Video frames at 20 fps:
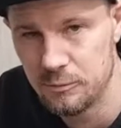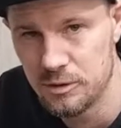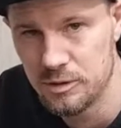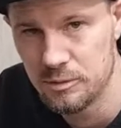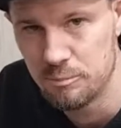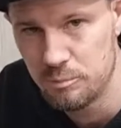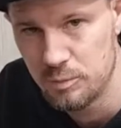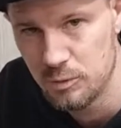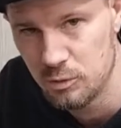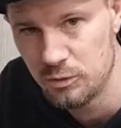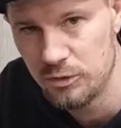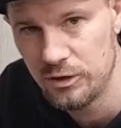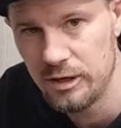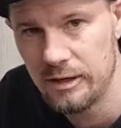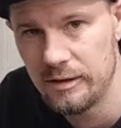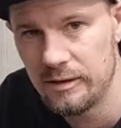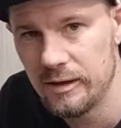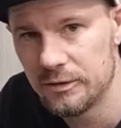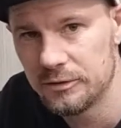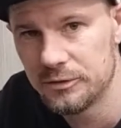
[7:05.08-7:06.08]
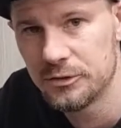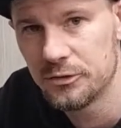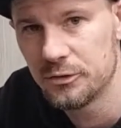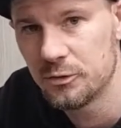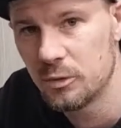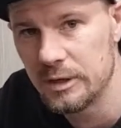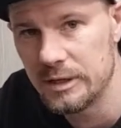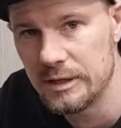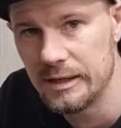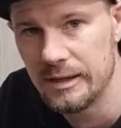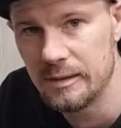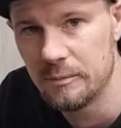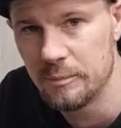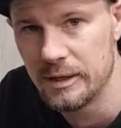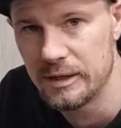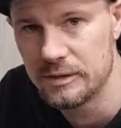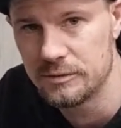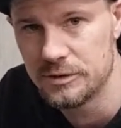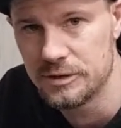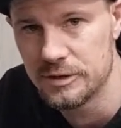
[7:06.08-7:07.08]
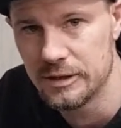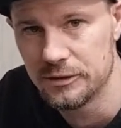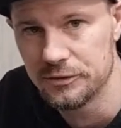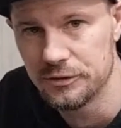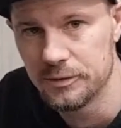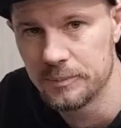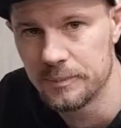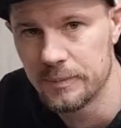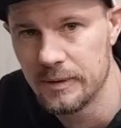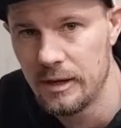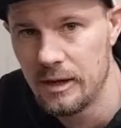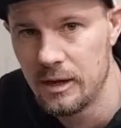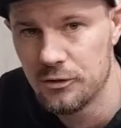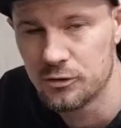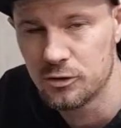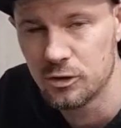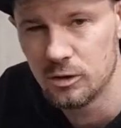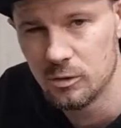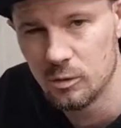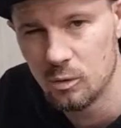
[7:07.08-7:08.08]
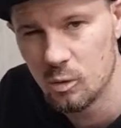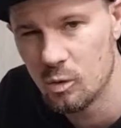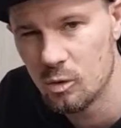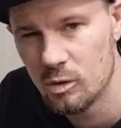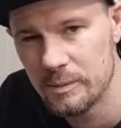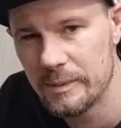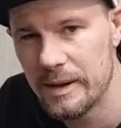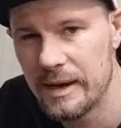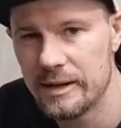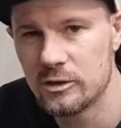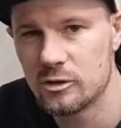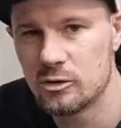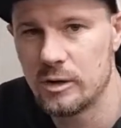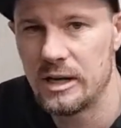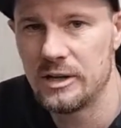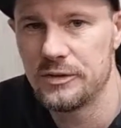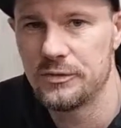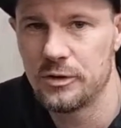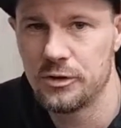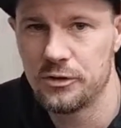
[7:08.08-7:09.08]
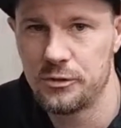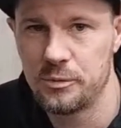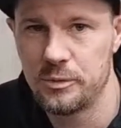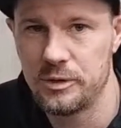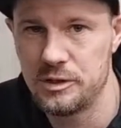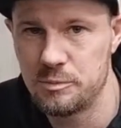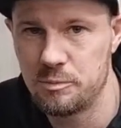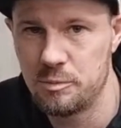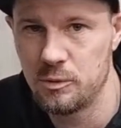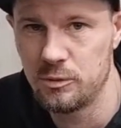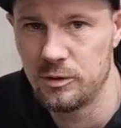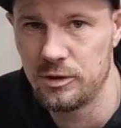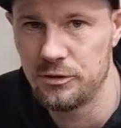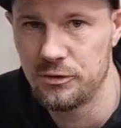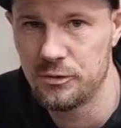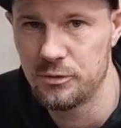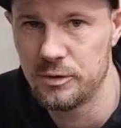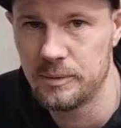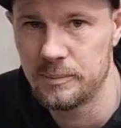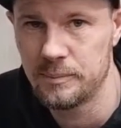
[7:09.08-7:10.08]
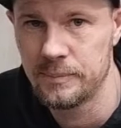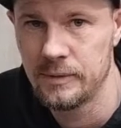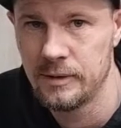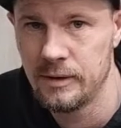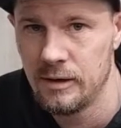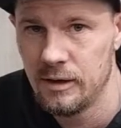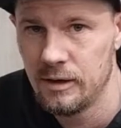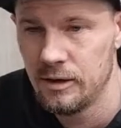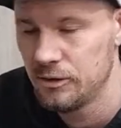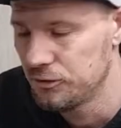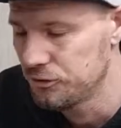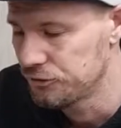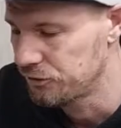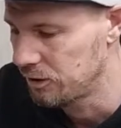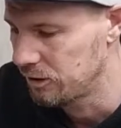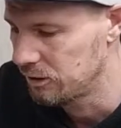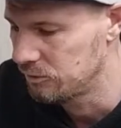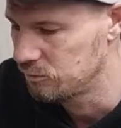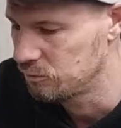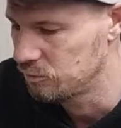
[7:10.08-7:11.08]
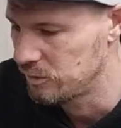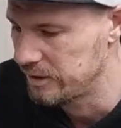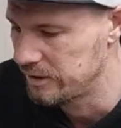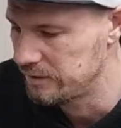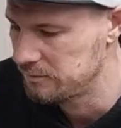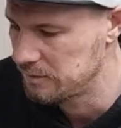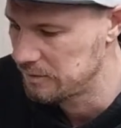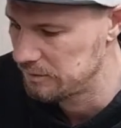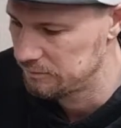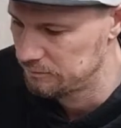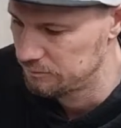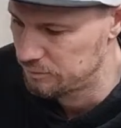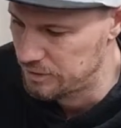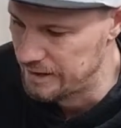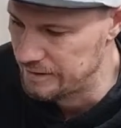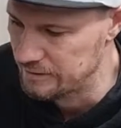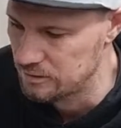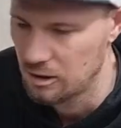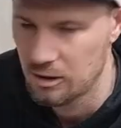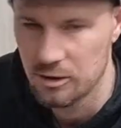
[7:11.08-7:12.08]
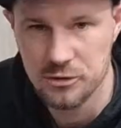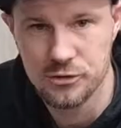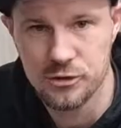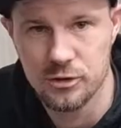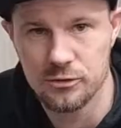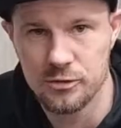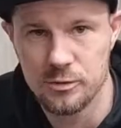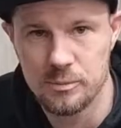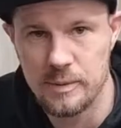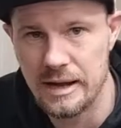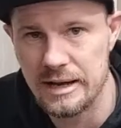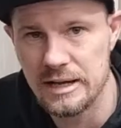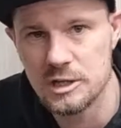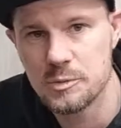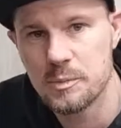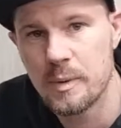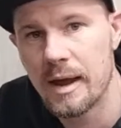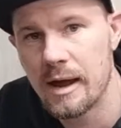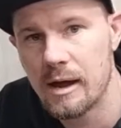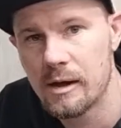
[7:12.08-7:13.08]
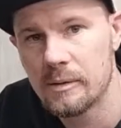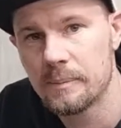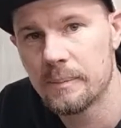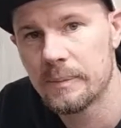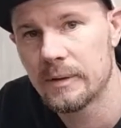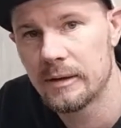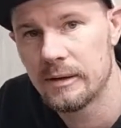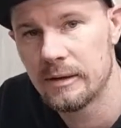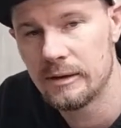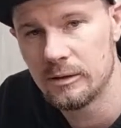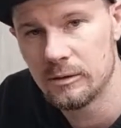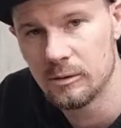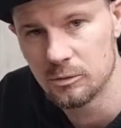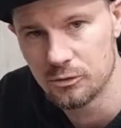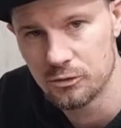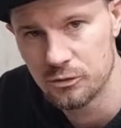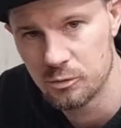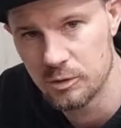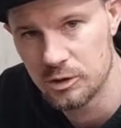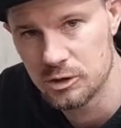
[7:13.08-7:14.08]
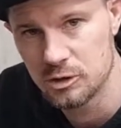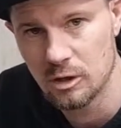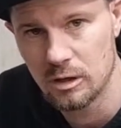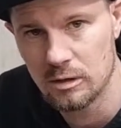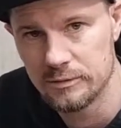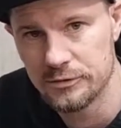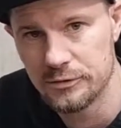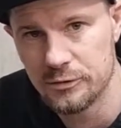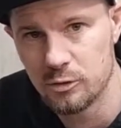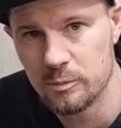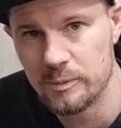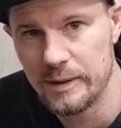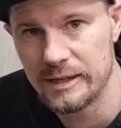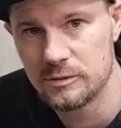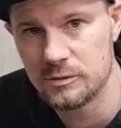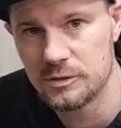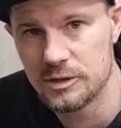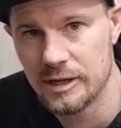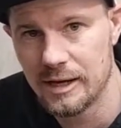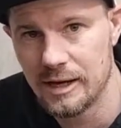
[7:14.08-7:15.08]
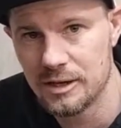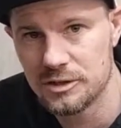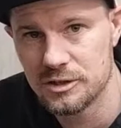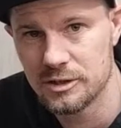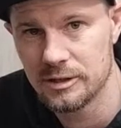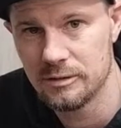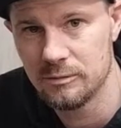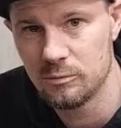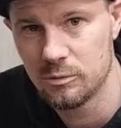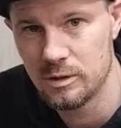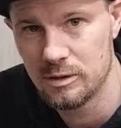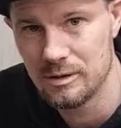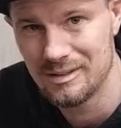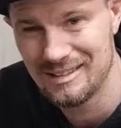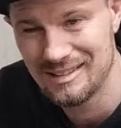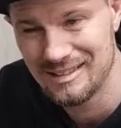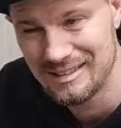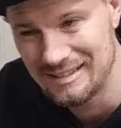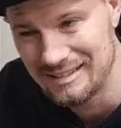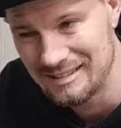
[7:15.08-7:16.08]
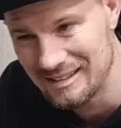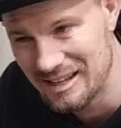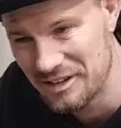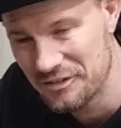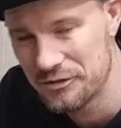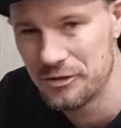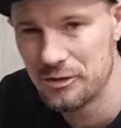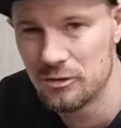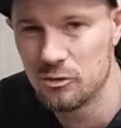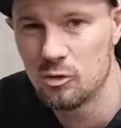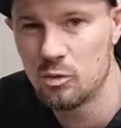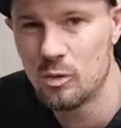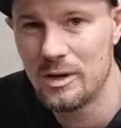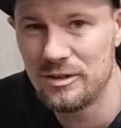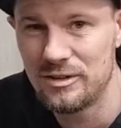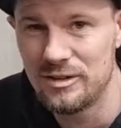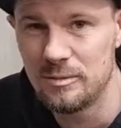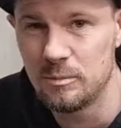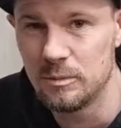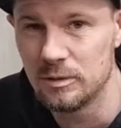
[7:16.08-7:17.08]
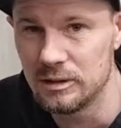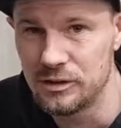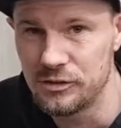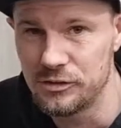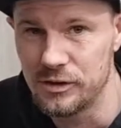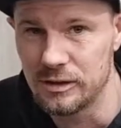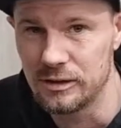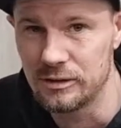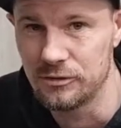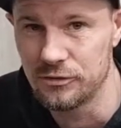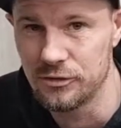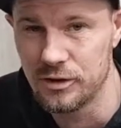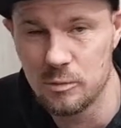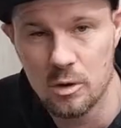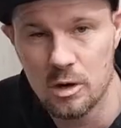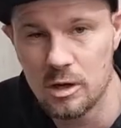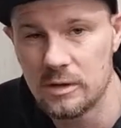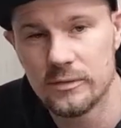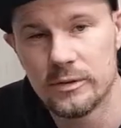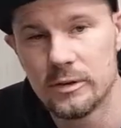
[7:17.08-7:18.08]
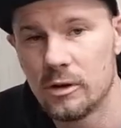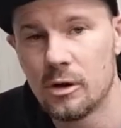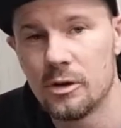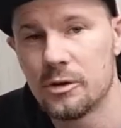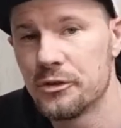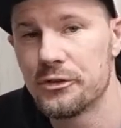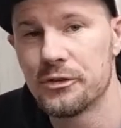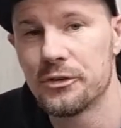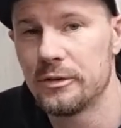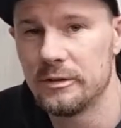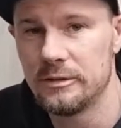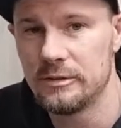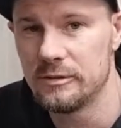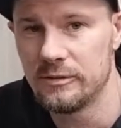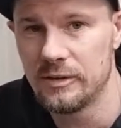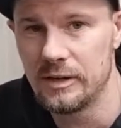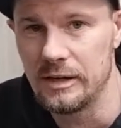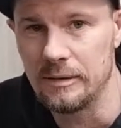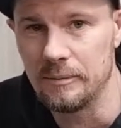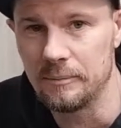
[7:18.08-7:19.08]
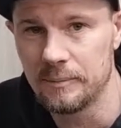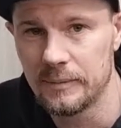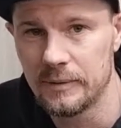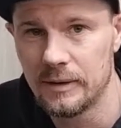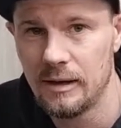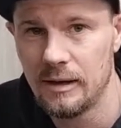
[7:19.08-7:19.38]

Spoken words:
with a built-in 120 amp battery charger. It's got an automatic transfer switch built into it. So when Brant goes on to mains power, he'll switch over to a battery charger in less than 20 milliseconds. He won't even notice it in the van.